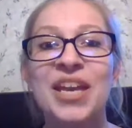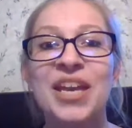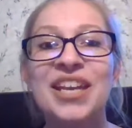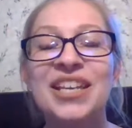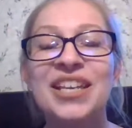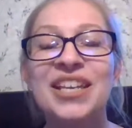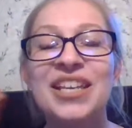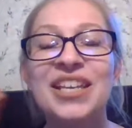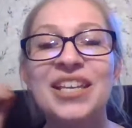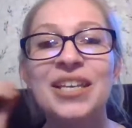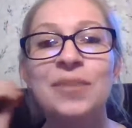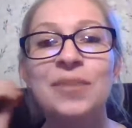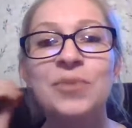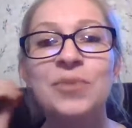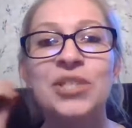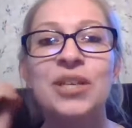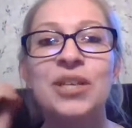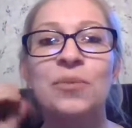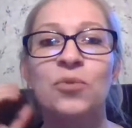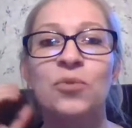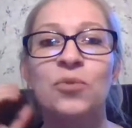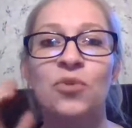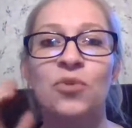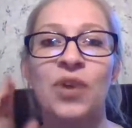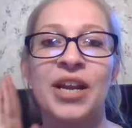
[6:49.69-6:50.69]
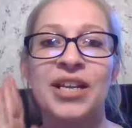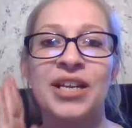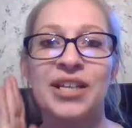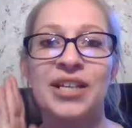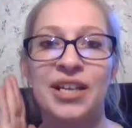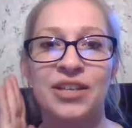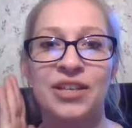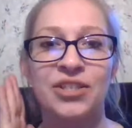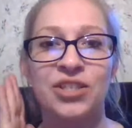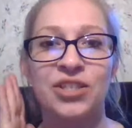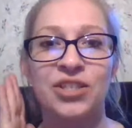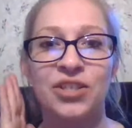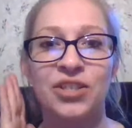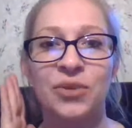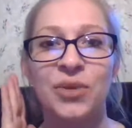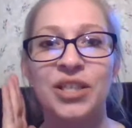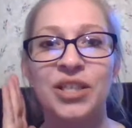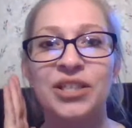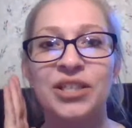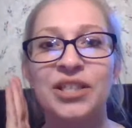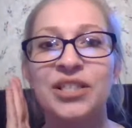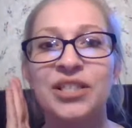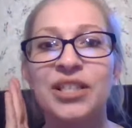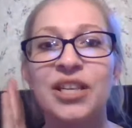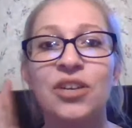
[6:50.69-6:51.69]
It keeps them right next to
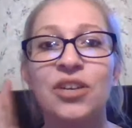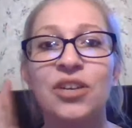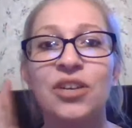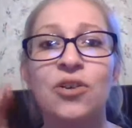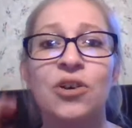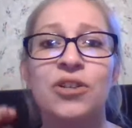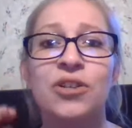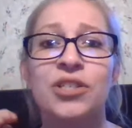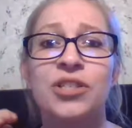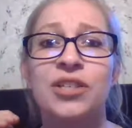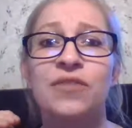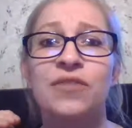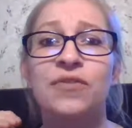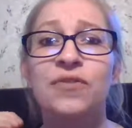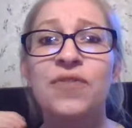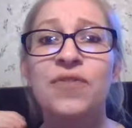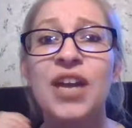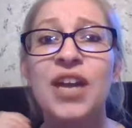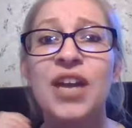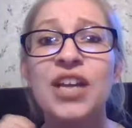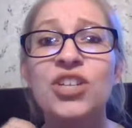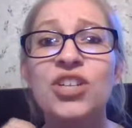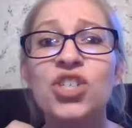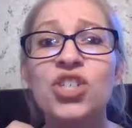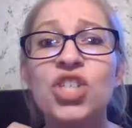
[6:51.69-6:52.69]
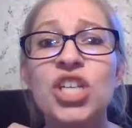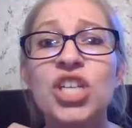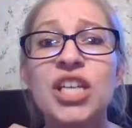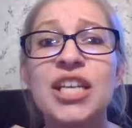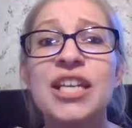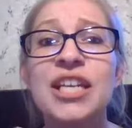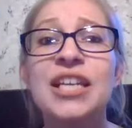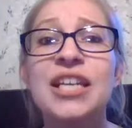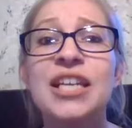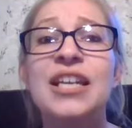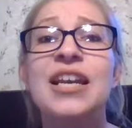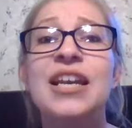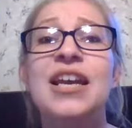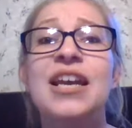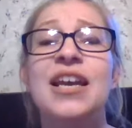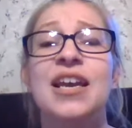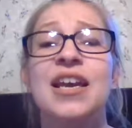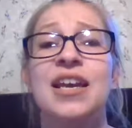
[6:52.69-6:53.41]
it. This can cause infection.